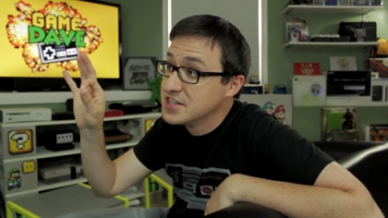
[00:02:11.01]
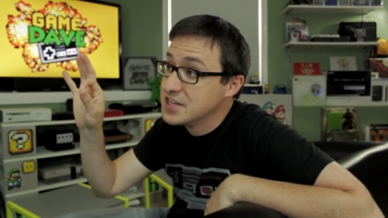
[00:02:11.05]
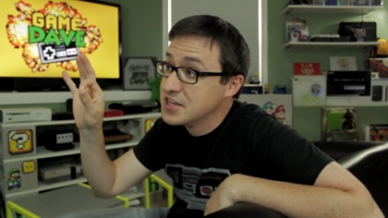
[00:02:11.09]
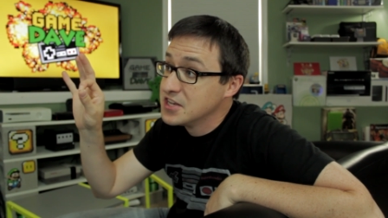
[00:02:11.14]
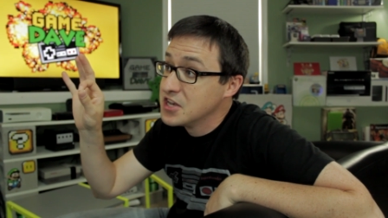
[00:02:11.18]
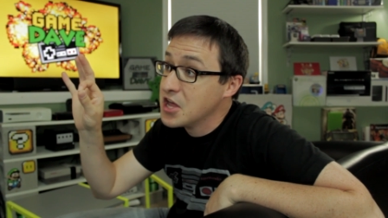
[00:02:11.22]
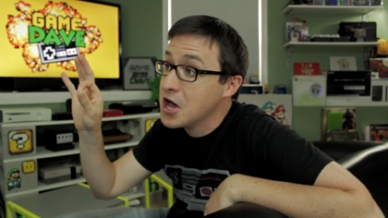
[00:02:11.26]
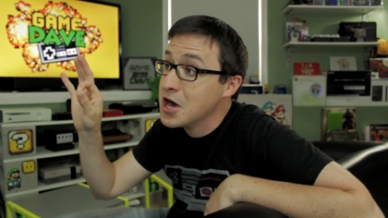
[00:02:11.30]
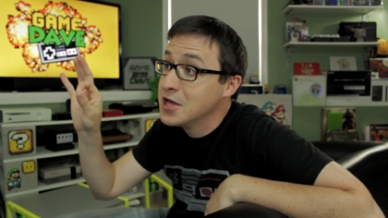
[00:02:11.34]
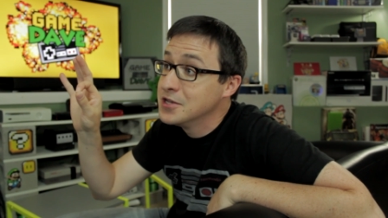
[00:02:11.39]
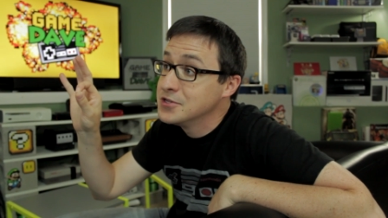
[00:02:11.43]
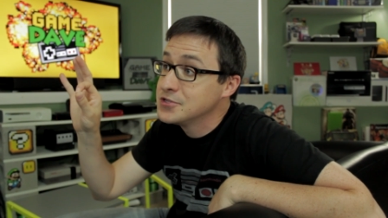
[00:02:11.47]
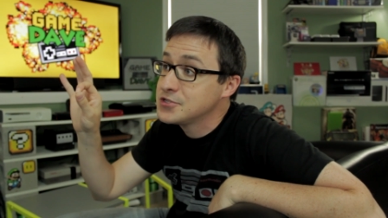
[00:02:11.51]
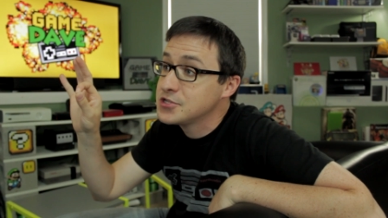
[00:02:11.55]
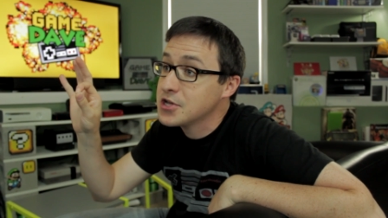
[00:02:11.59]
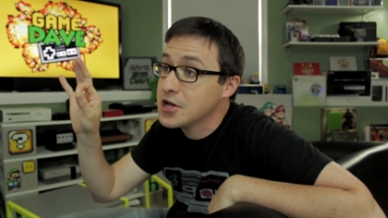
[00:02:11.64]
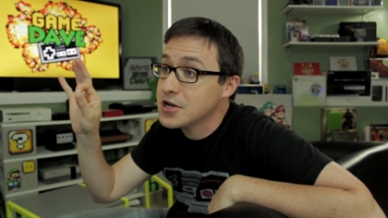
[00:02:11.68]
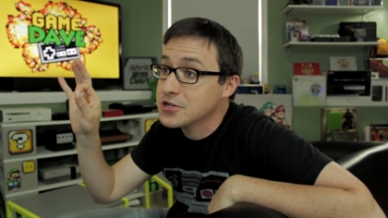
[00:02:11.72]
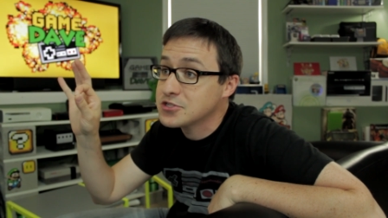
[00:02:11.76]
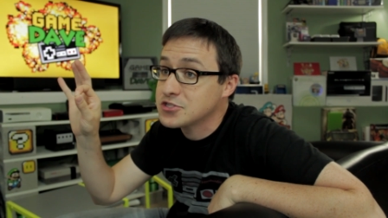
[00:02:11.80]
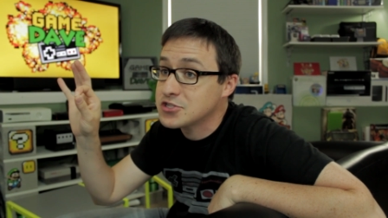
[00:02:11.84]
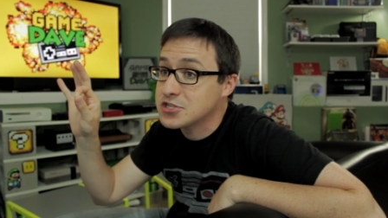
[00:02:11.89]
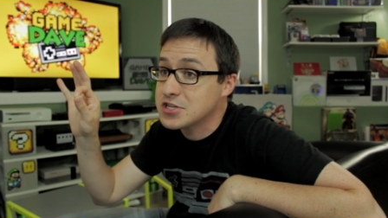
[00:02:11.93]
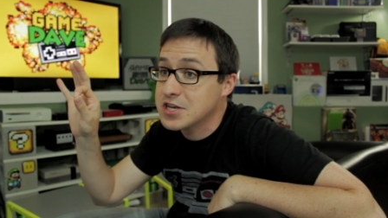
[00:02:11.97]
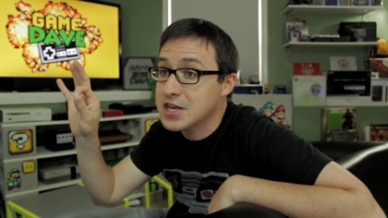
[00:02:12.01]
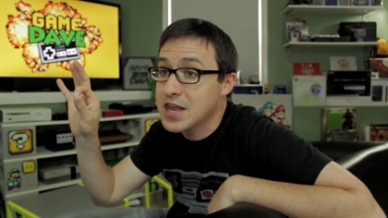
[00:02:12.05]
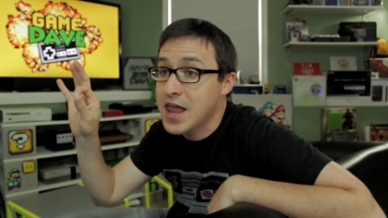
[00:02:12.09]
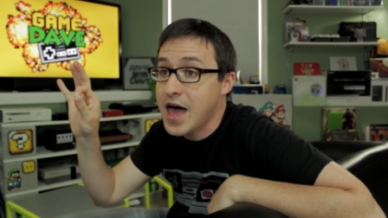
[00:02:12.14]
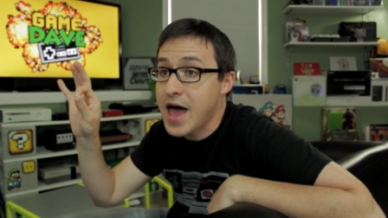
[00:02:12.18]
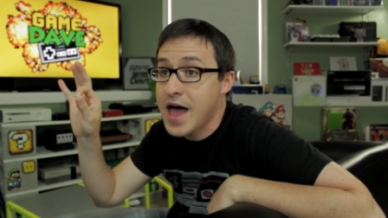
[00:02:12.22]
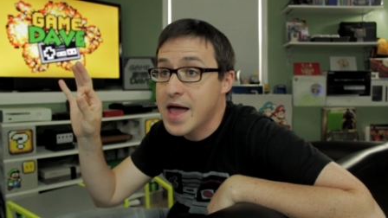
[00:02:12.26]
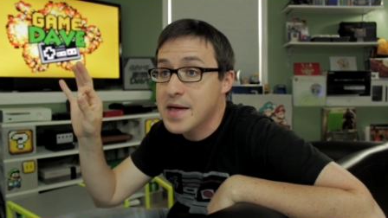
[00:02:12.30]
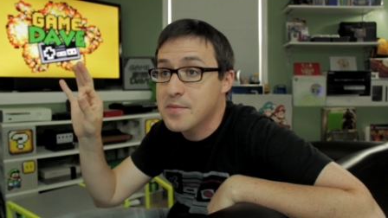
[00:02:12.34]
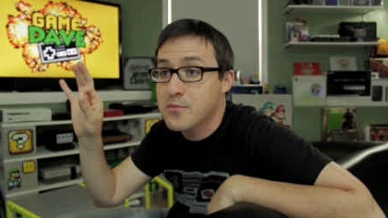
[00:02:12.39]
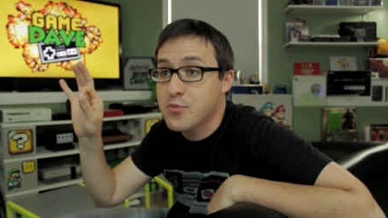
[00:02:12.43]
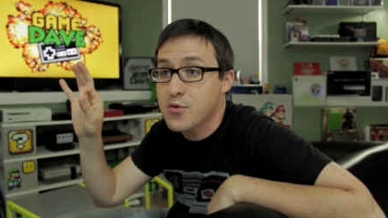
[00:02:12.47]
and an untouched
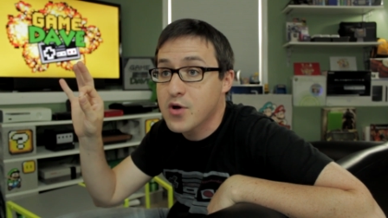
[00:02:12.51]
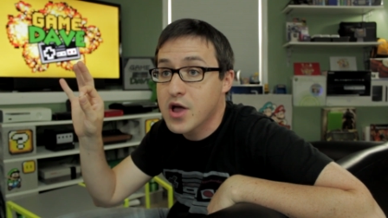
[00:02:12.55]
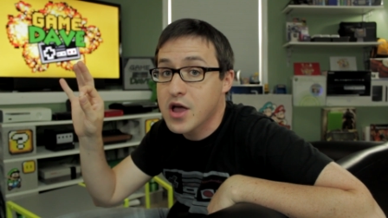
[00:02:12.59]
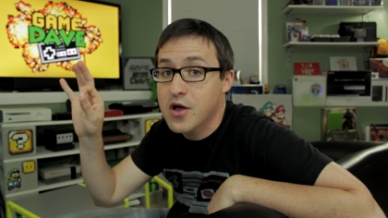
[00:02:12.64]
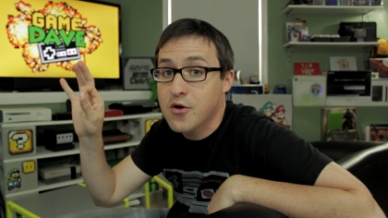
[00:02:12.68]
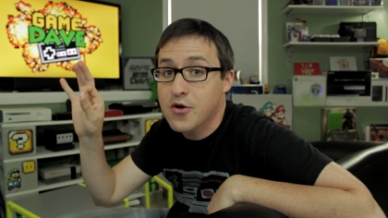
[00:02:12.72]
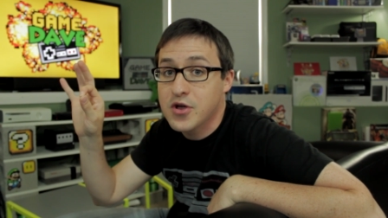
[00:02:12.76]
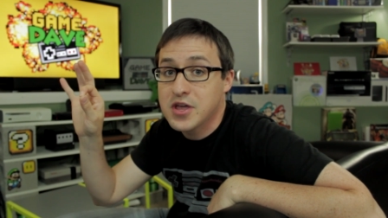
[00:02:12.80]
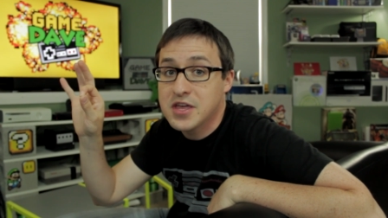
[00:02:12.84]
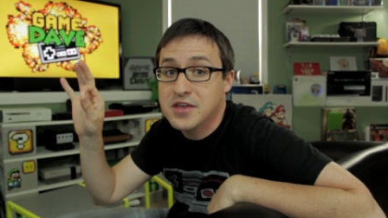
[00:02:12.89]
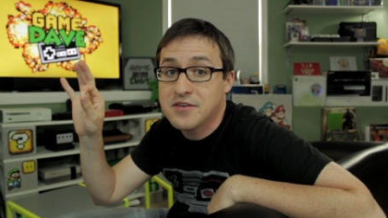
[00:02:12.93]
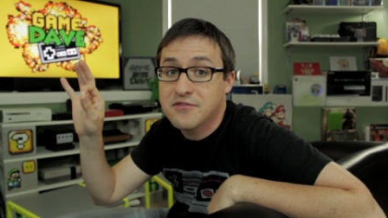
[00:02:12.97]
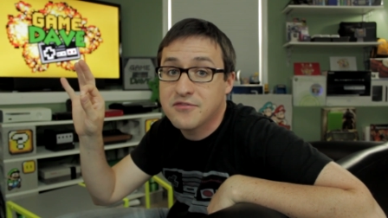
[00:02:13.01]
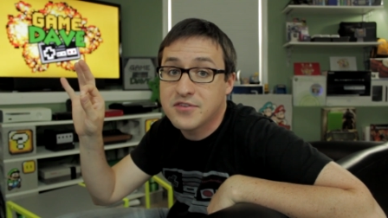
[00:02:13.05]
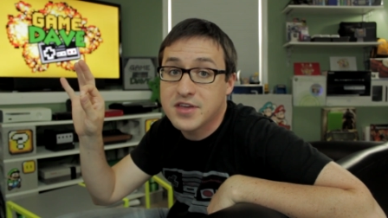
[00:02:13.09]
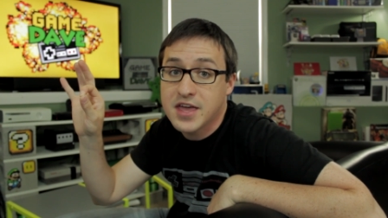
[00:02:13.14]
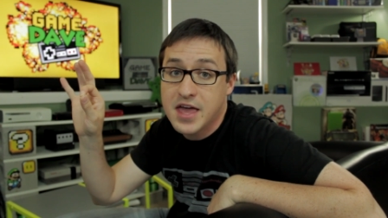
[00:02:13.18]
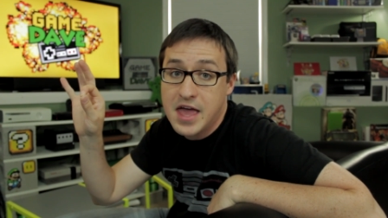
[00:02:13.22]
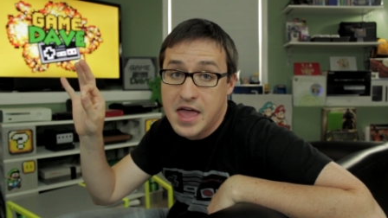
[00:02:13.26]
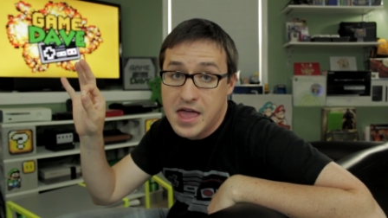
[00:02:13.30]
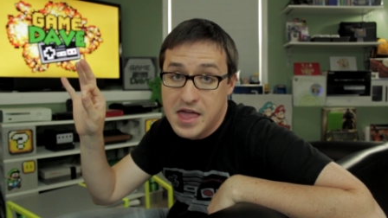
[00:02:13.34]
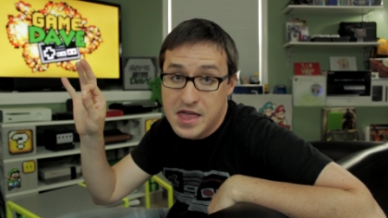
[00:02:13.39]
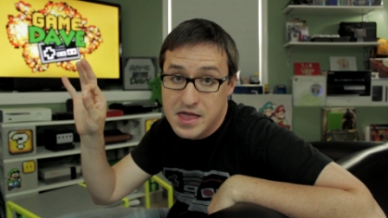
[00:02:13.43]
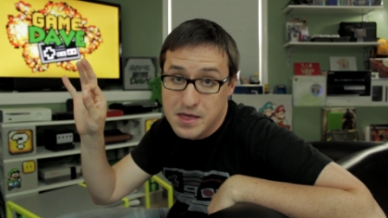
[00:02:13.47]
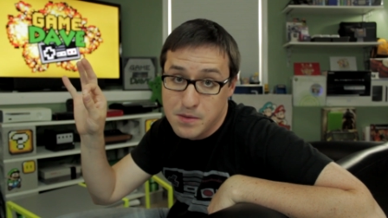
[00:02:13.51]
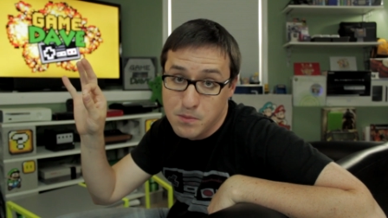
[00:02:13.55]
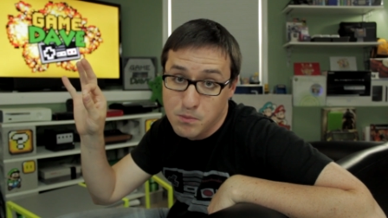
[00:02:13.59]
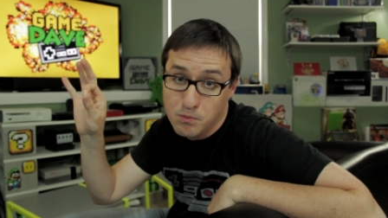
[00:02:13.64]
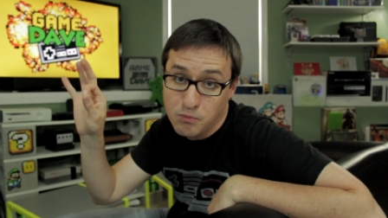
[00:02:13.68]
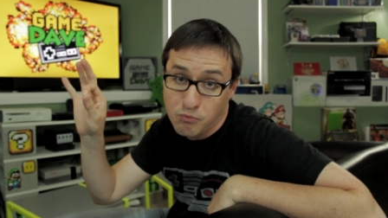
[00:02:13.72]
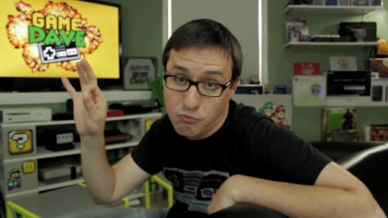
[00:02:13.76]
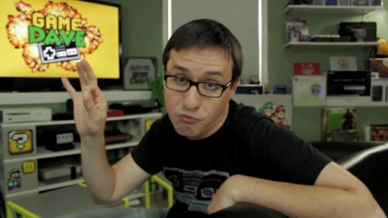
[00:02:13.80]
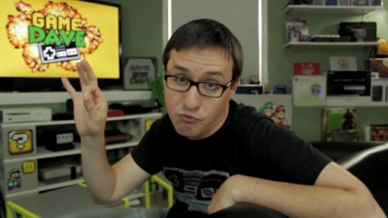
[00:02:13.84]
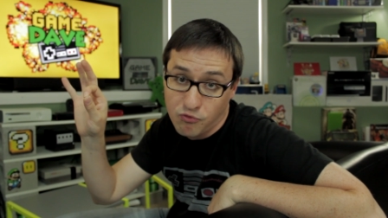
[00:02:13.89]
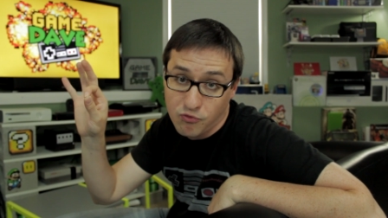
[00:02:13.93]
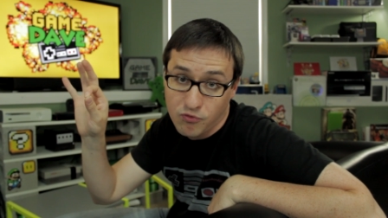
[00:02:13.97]
library of
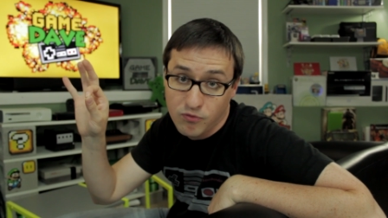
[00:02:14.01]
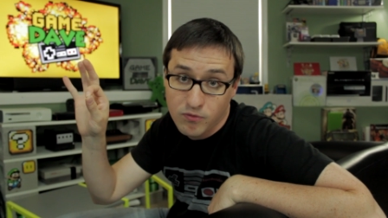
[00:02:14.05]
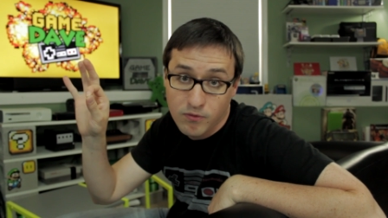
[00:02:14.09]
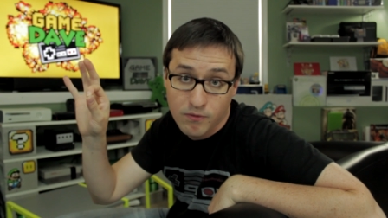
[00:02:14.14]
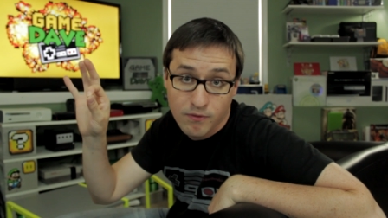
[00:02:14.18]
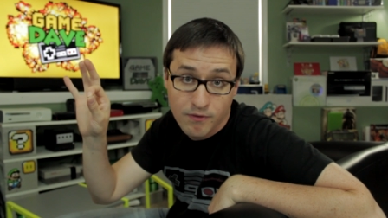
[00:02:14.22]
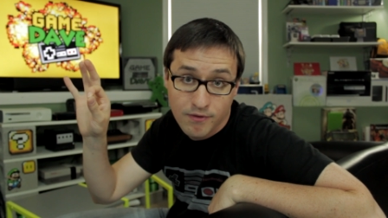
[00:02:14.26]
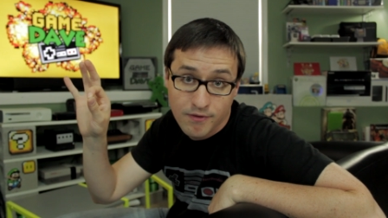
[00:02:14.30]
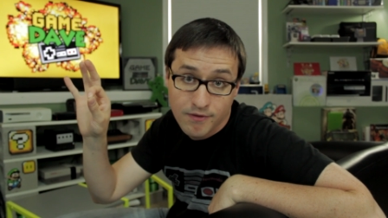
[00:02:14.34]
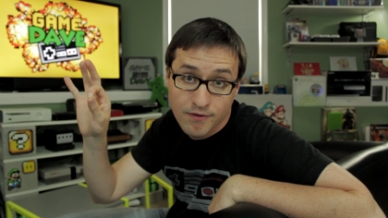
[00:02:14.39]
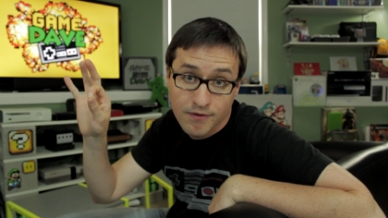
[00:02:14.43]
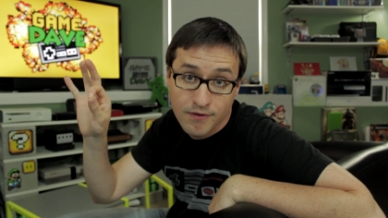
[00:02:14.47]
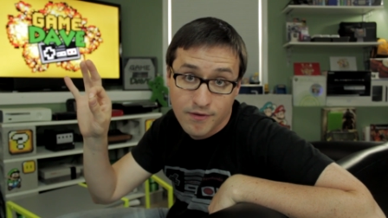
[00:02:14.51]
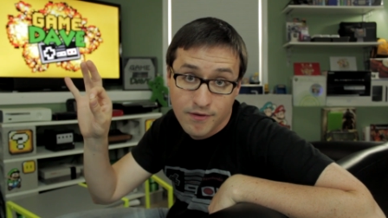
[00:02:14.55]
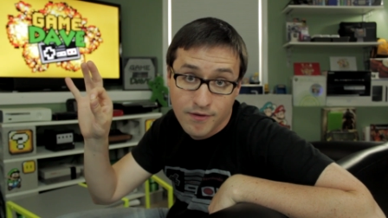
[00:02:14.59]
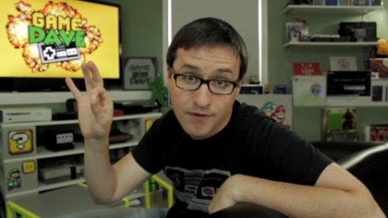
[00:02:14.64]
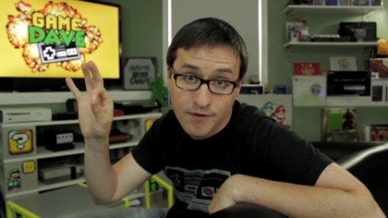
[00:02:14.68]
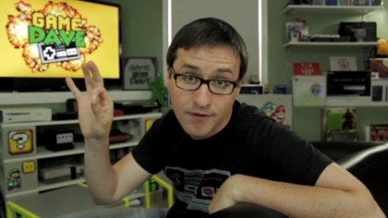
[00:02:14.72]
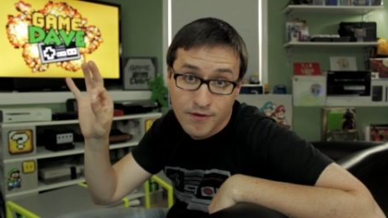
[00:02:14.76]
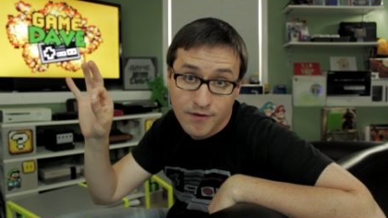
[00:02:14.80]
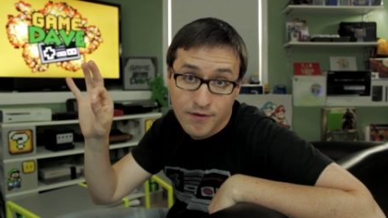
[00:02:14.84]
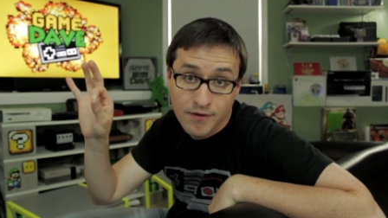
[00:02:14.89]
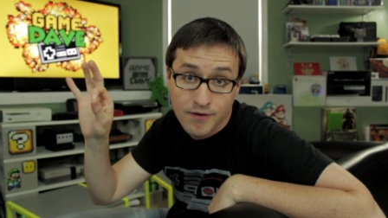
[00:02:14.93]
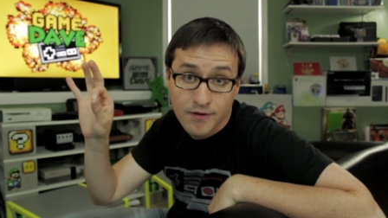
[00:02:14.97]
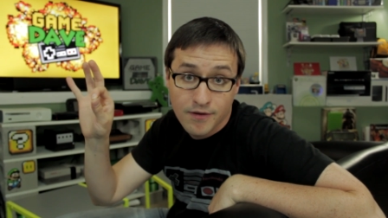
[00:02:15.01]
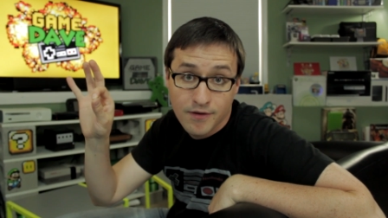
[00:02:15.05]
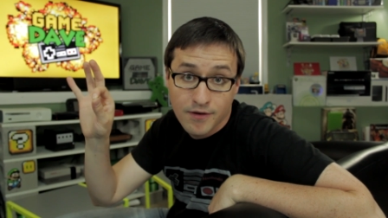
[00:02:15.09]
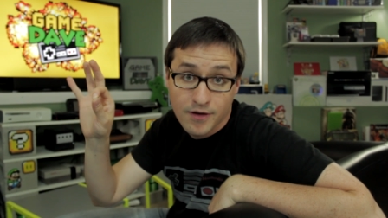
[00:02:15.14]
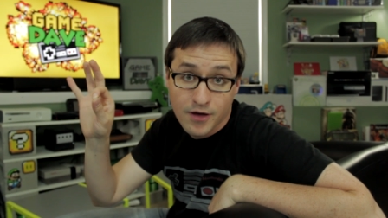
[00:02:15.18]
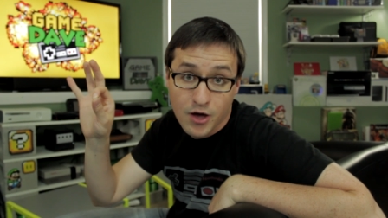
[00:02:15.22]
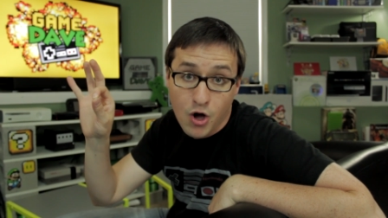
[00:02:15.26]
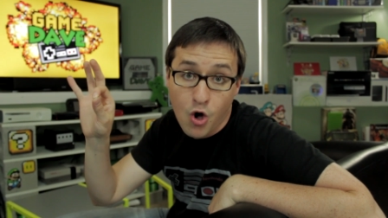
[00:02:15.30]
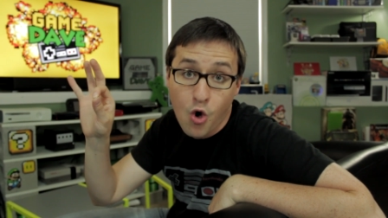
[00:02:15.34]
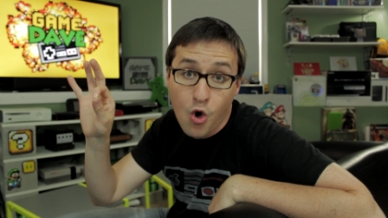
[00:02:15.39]
games. A